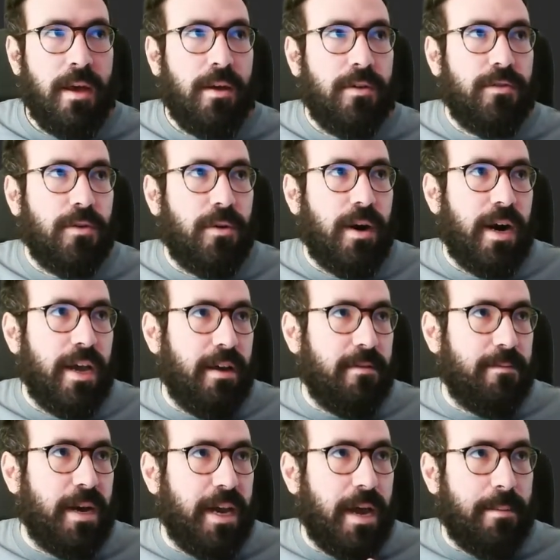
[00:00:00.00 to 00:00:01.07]
So I have
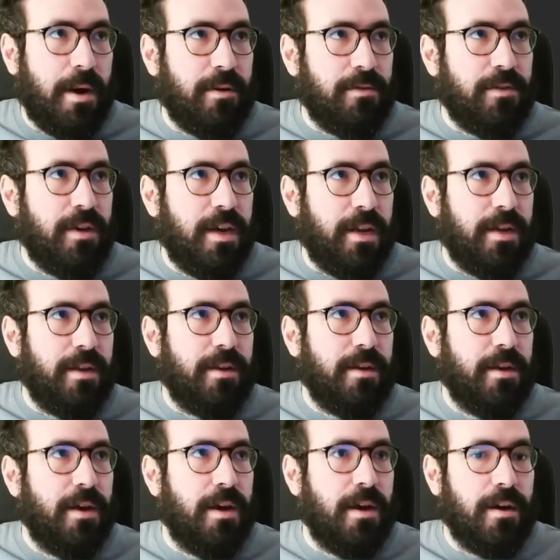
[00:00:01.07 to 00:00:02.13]
my amount and
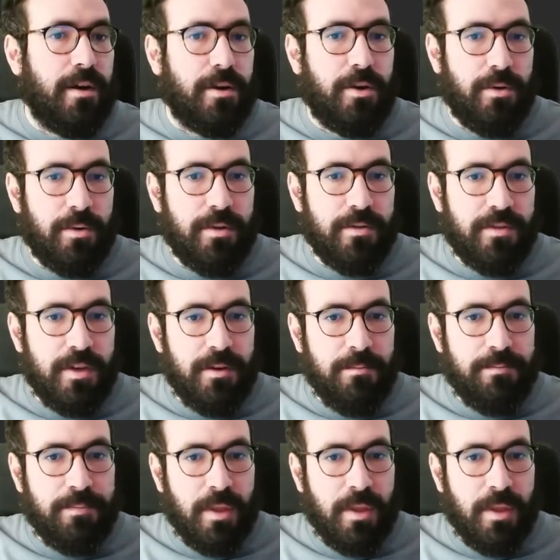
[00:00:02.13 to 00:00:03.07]
currency.